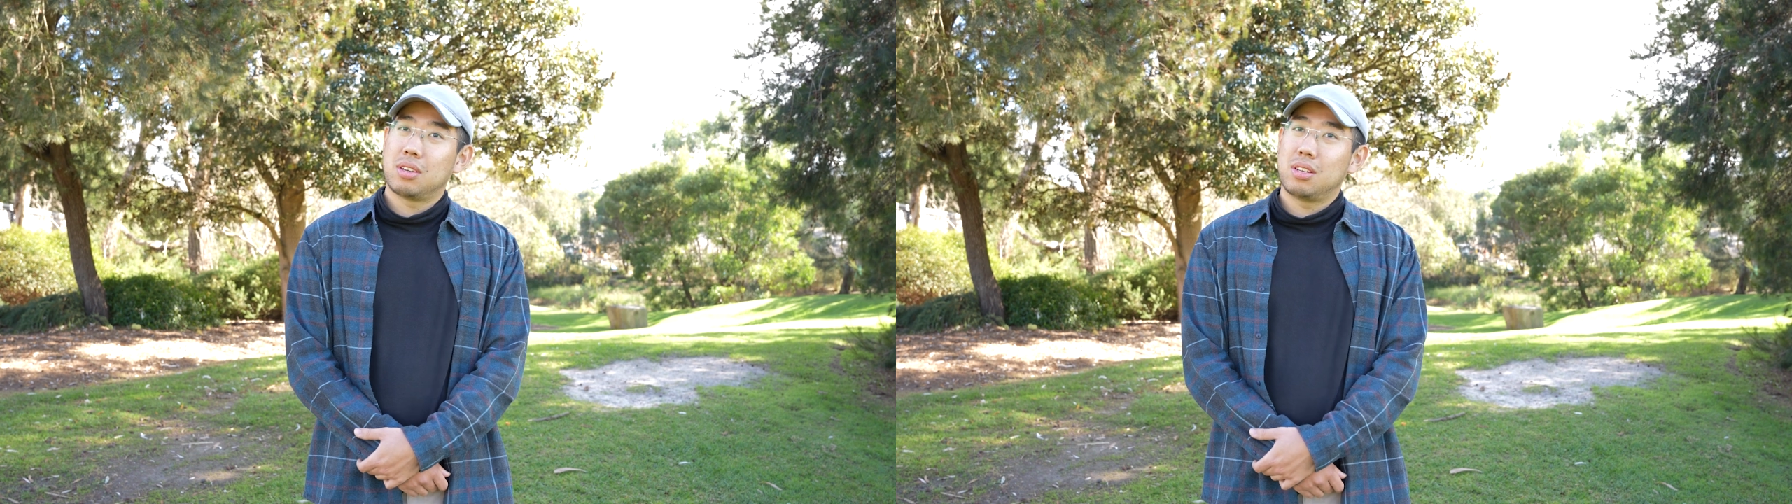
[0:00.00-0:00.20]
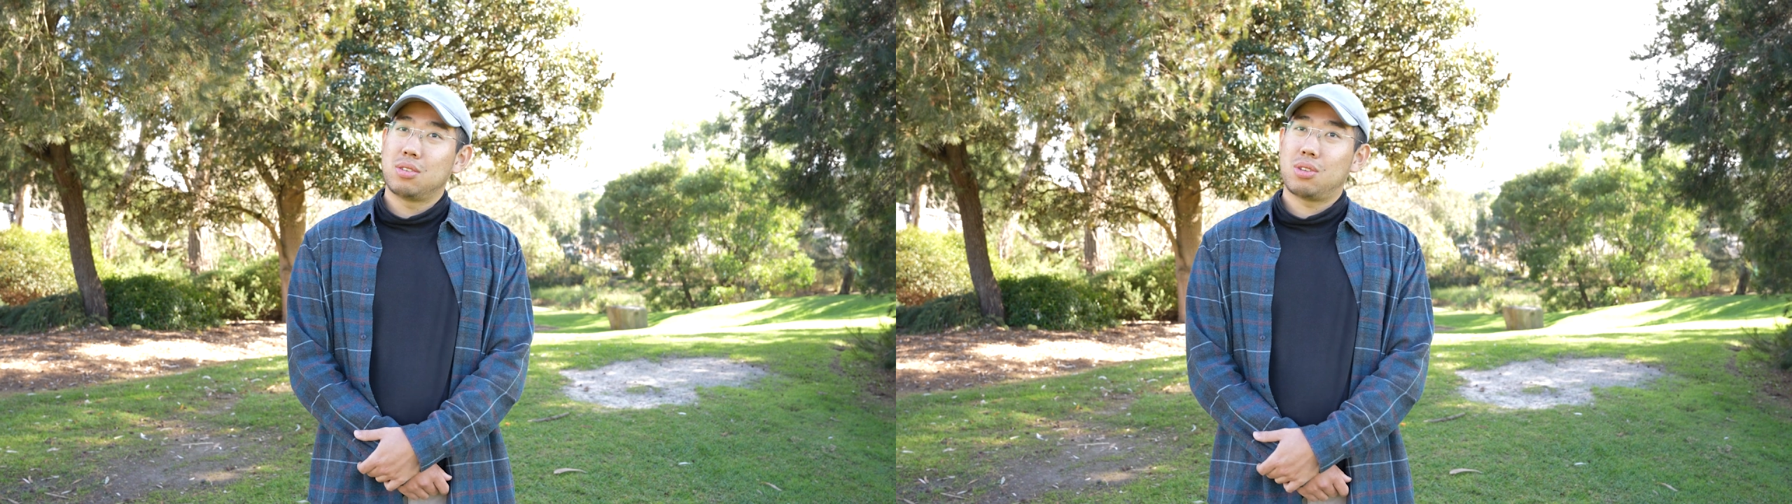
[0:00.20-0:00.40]

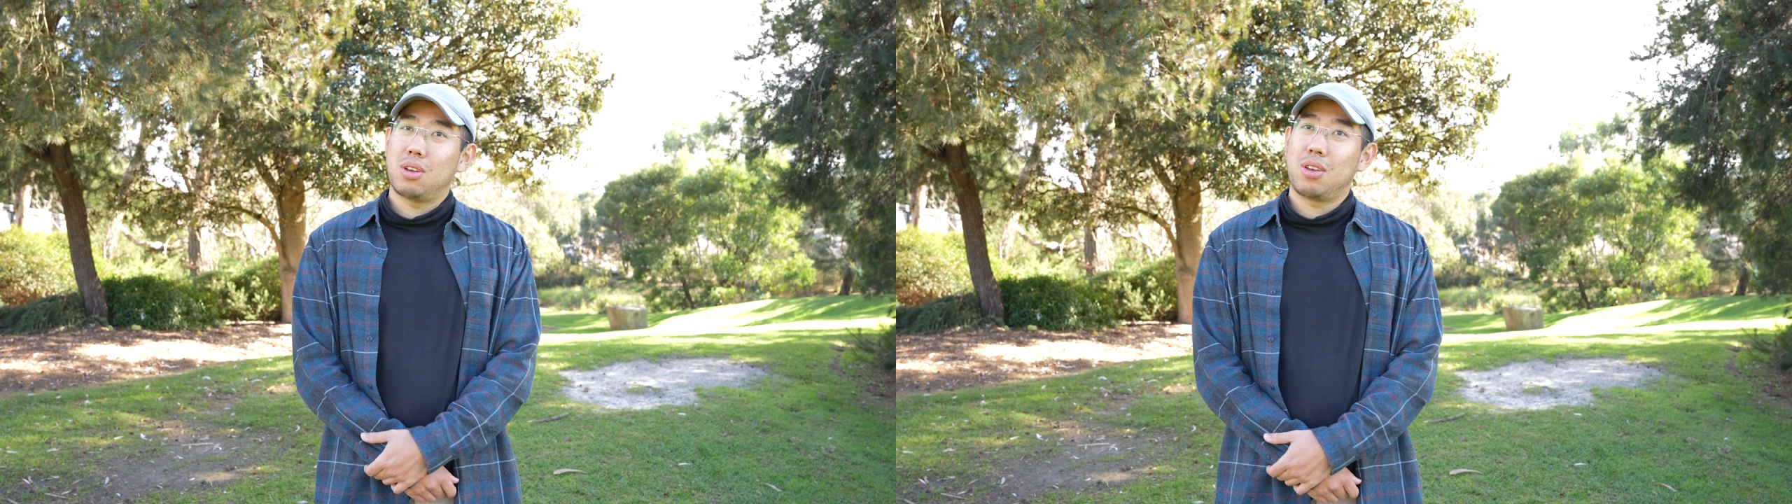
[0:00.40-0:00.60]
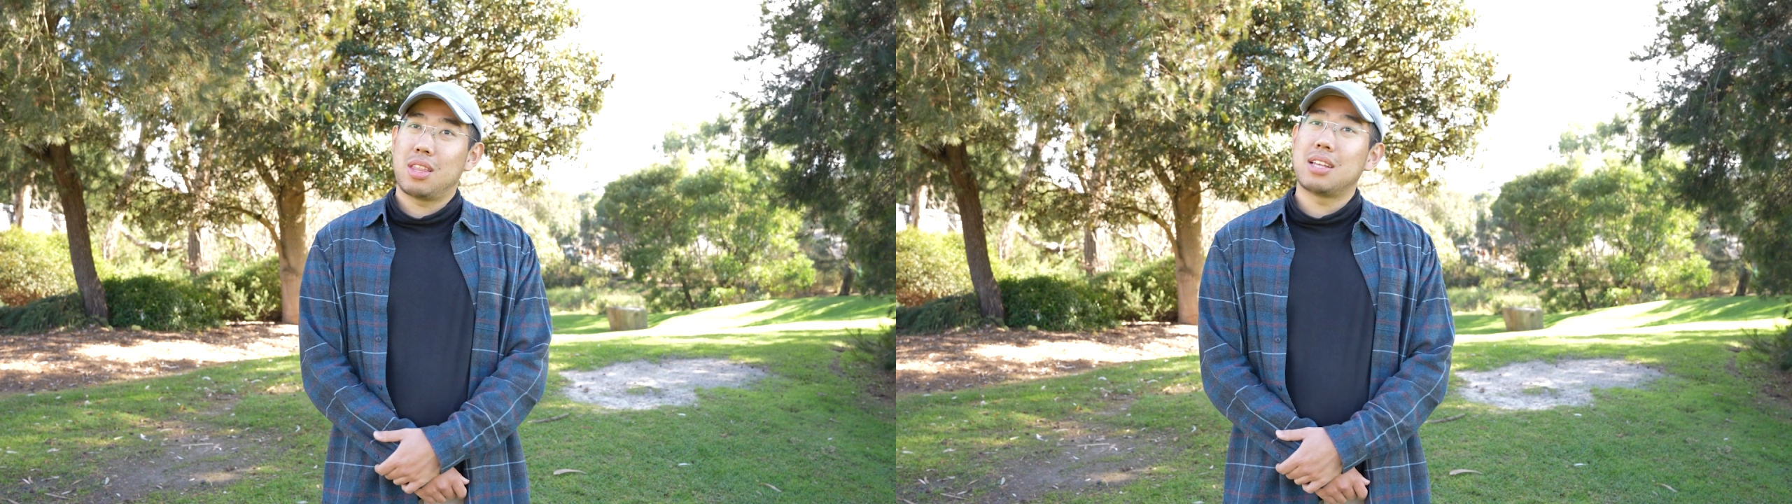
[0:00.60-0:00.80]
and
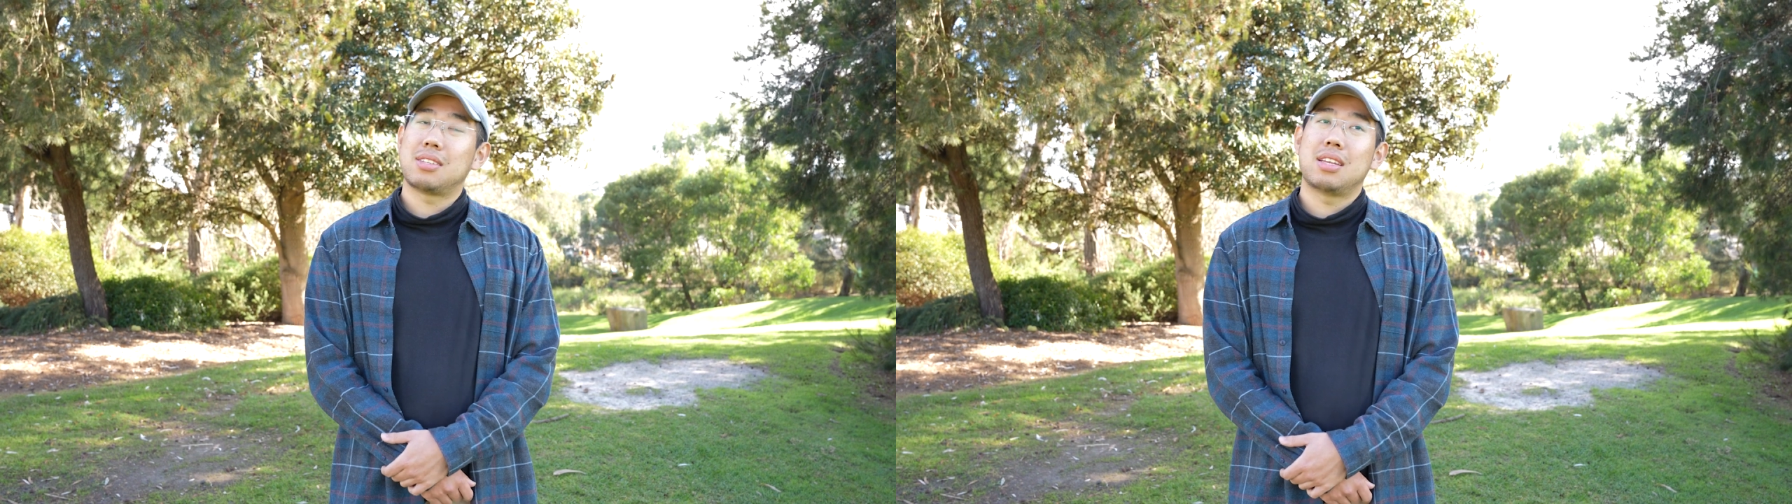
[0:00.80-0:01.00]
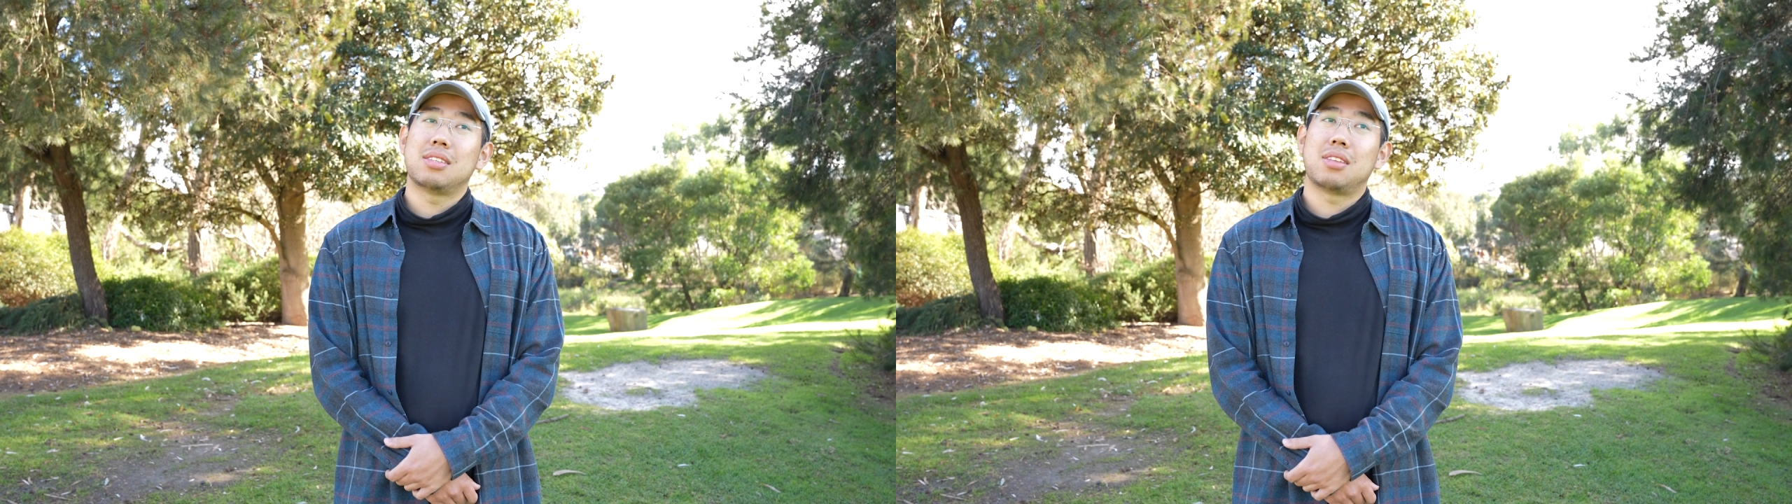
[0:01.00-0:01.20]
so in that
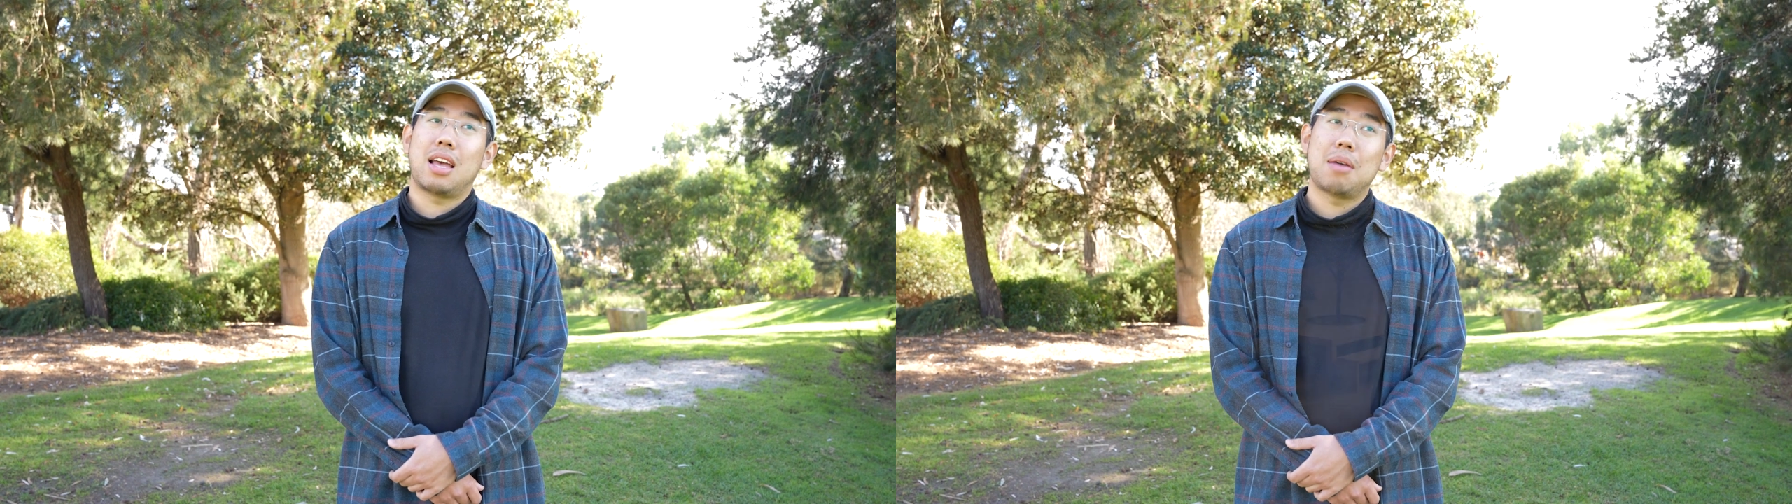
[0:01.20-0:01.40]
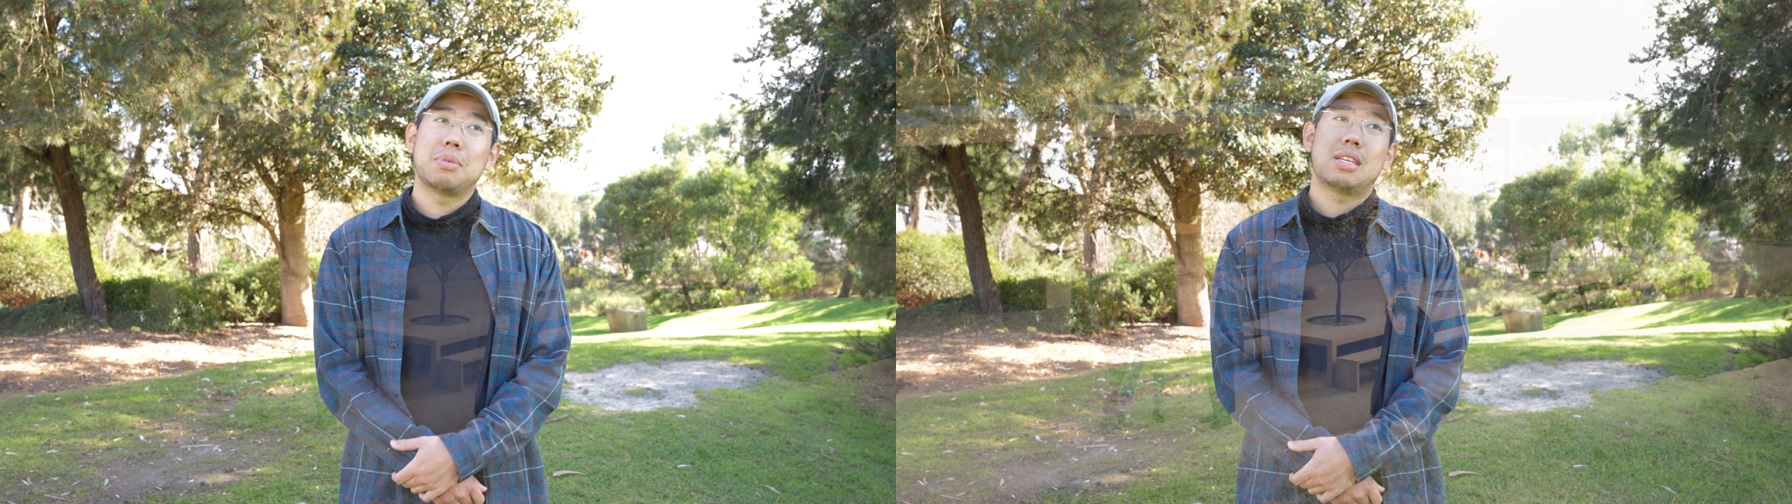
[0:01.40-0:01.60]
sense the
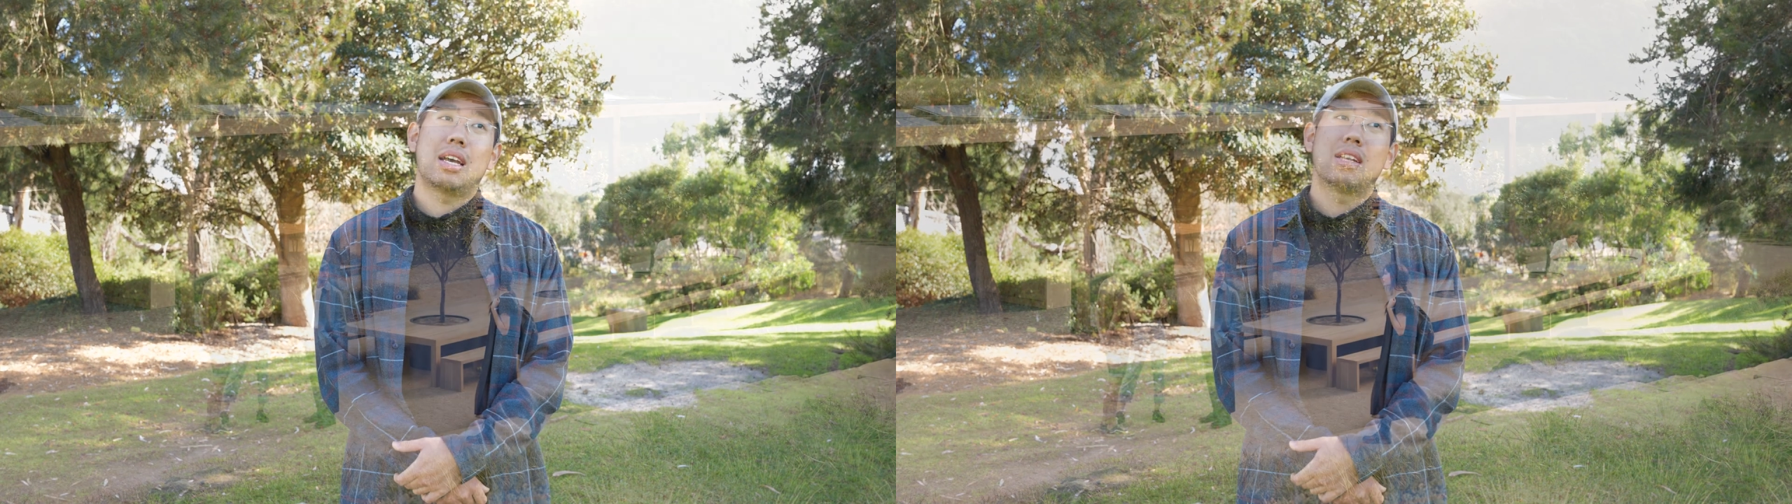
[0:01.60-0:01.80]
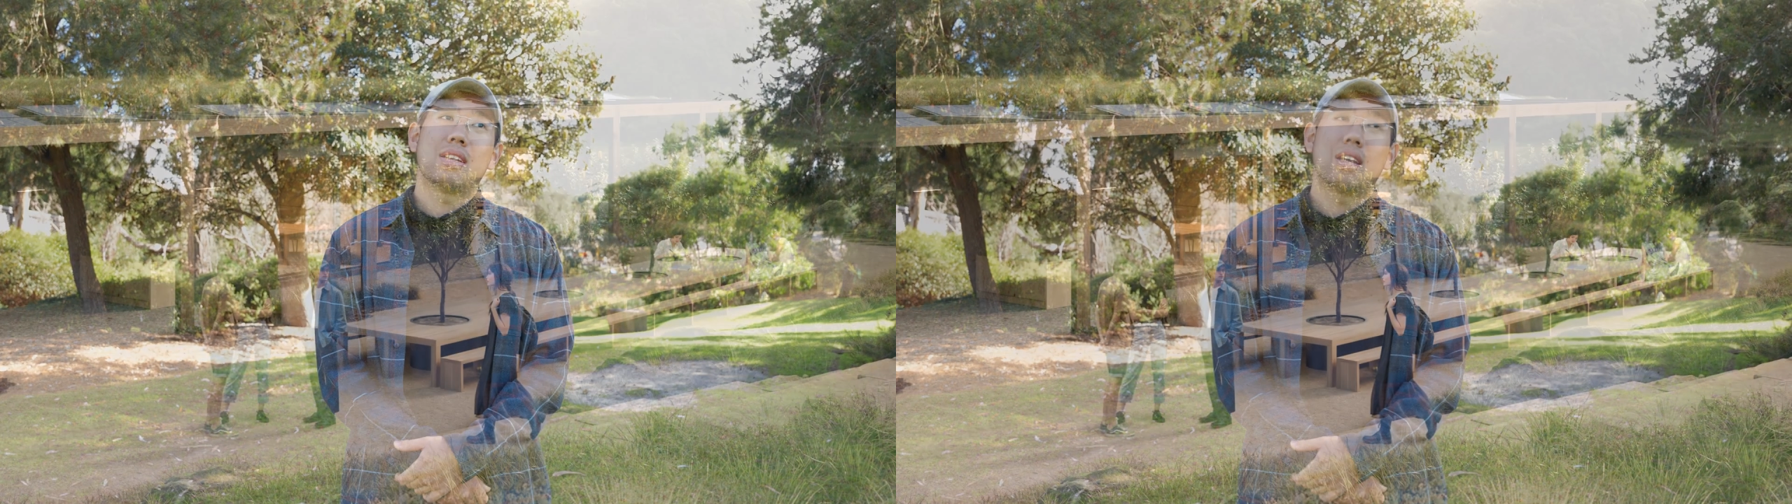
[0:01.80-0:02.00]
habitat